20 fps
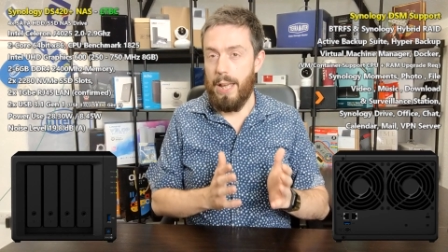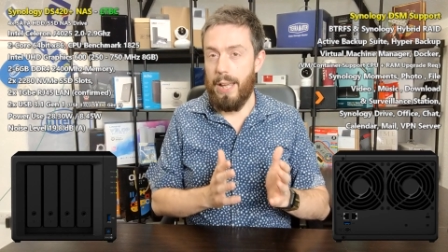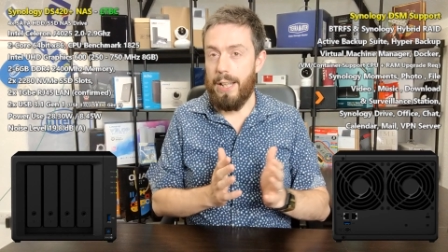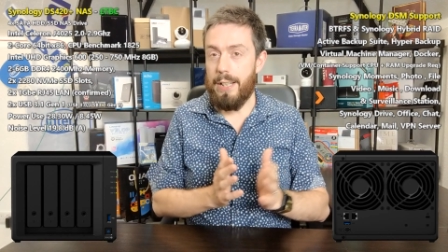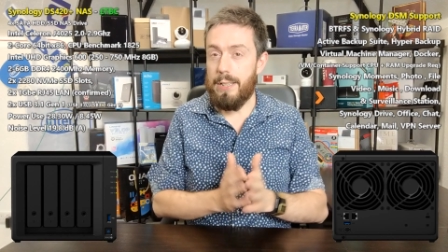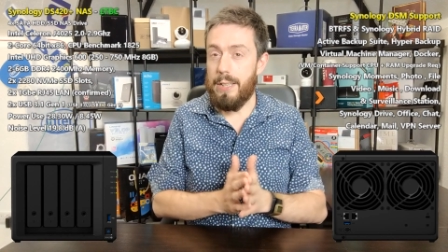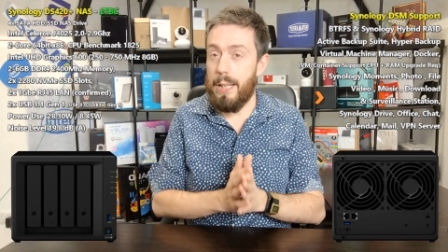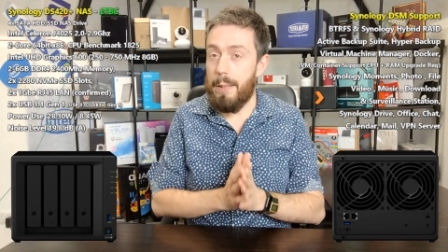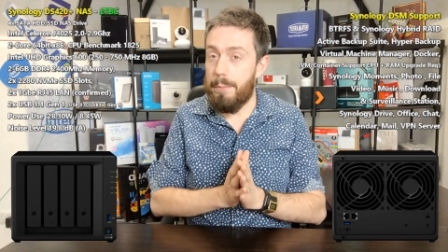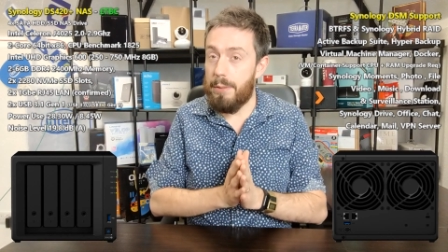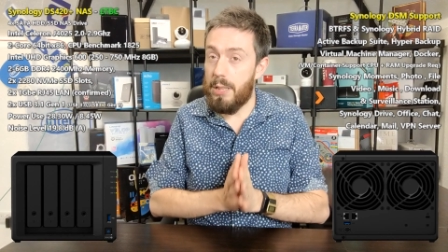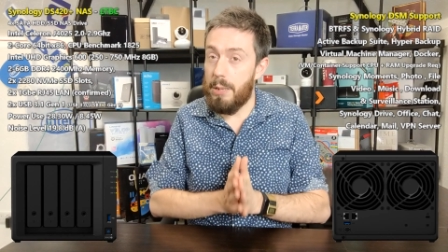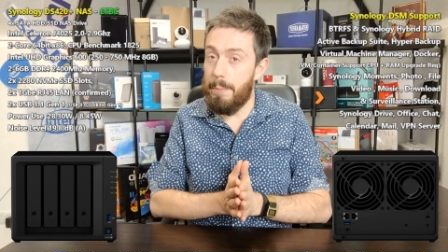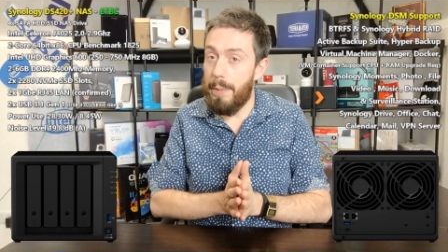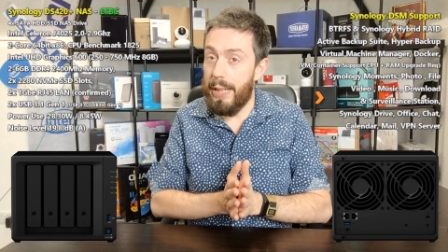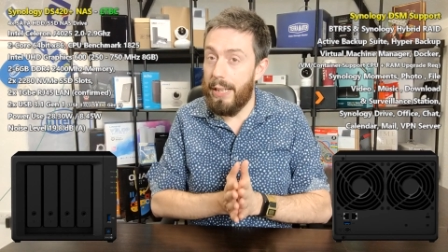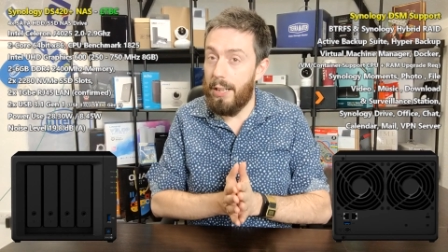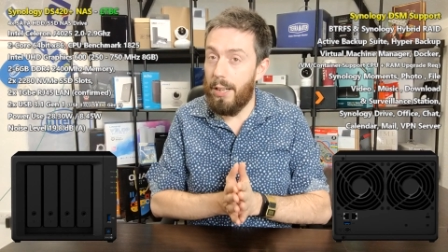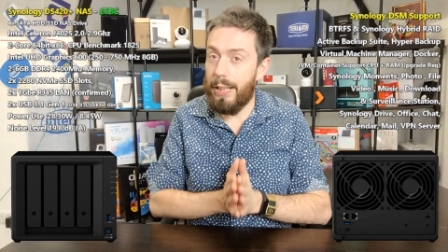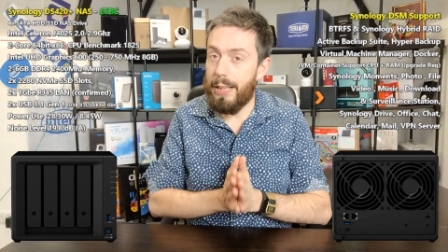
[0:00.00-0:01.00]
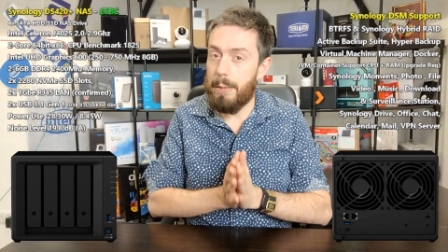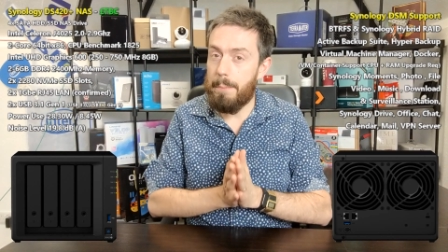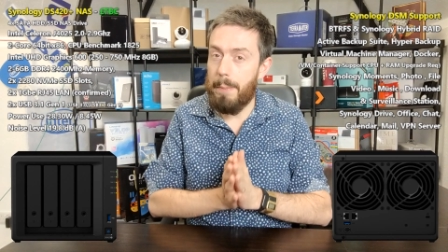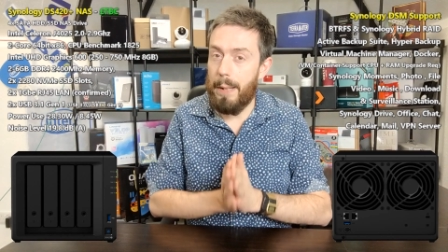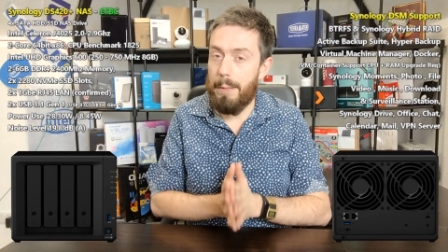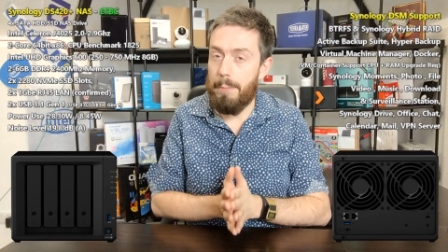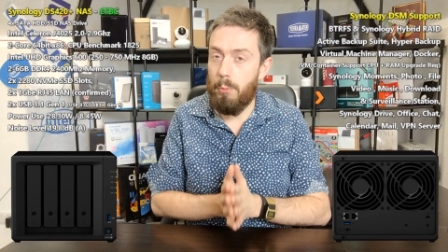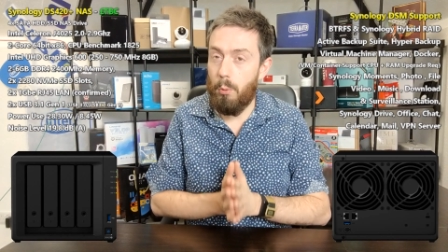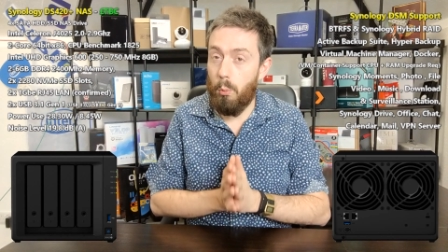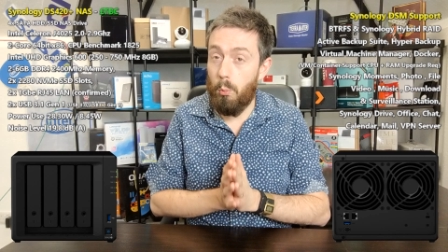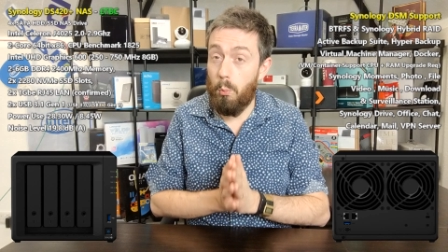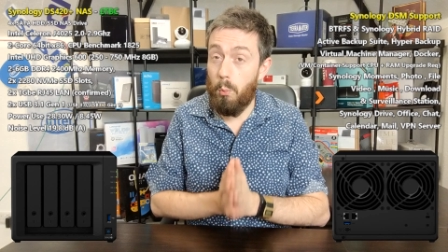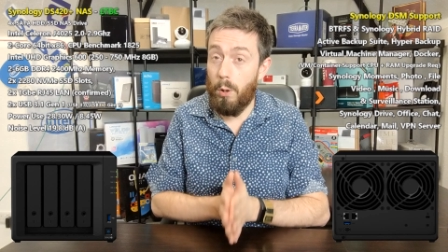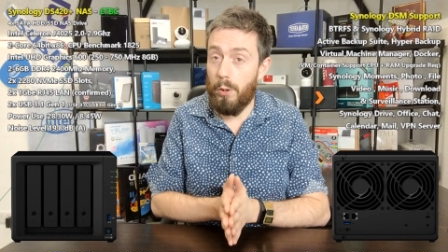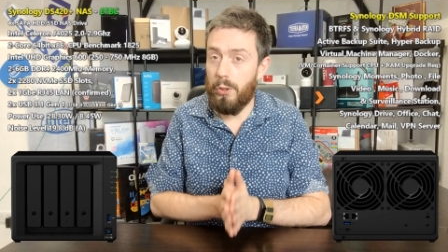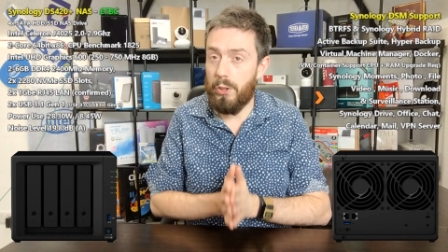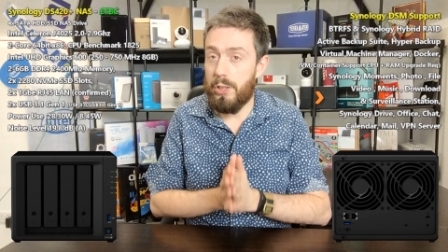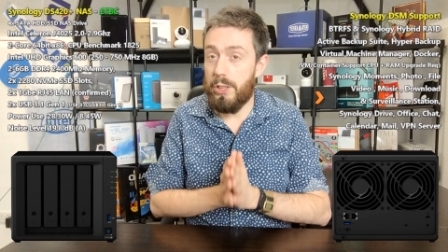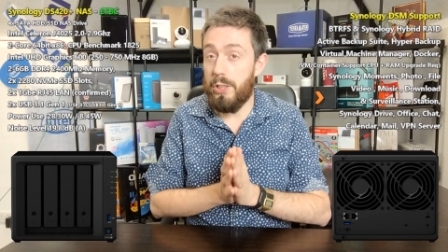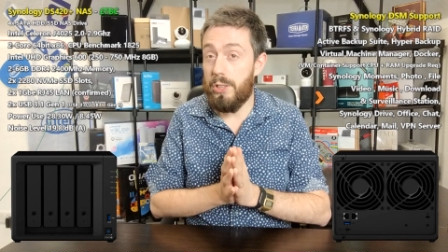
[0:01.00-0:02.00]
it seems to me like people
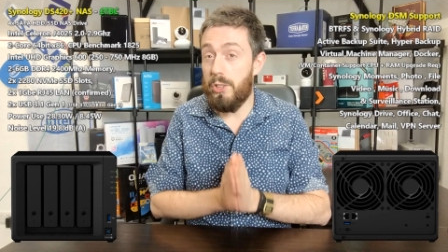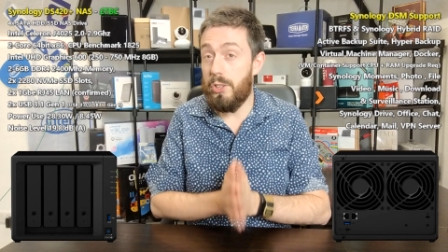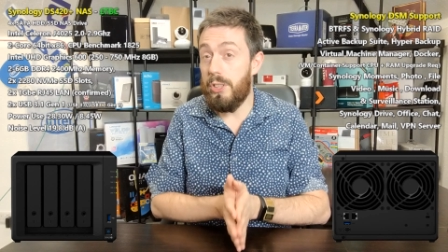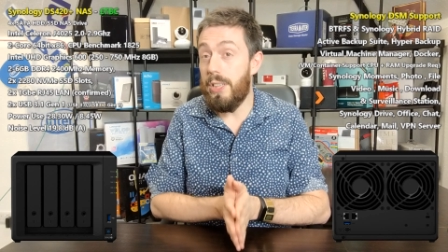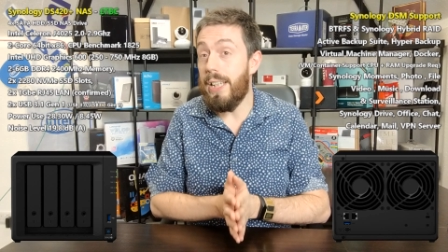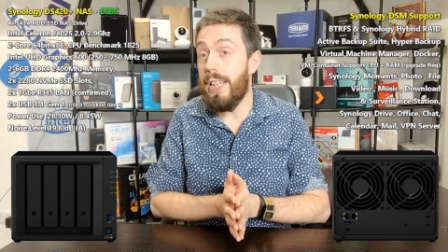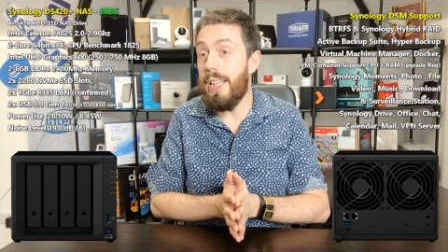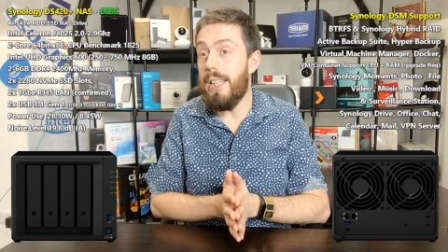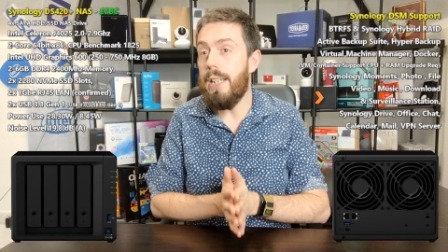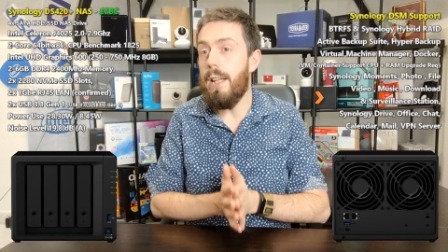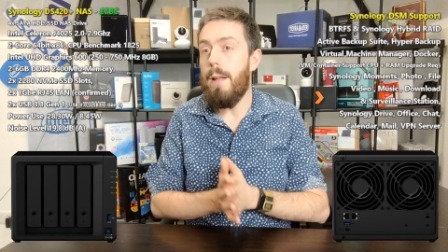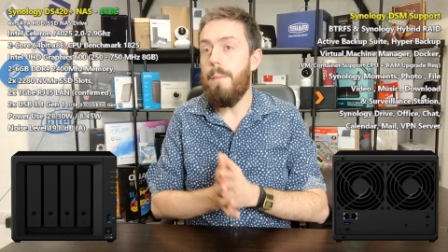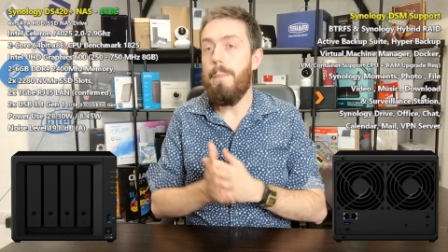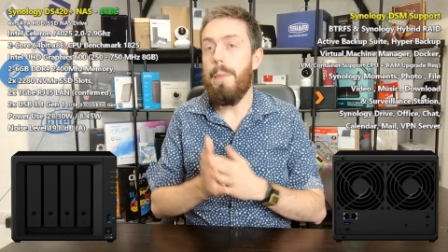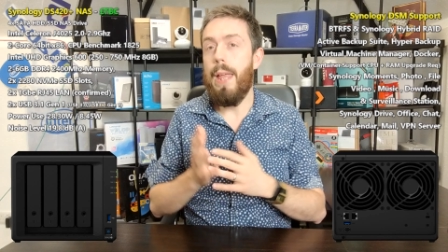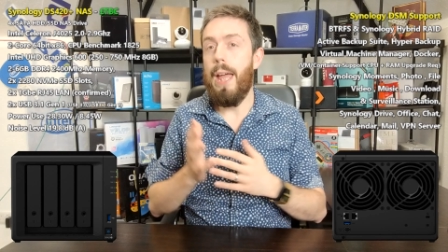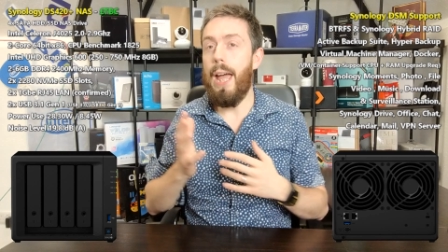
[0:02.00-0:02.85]
want to see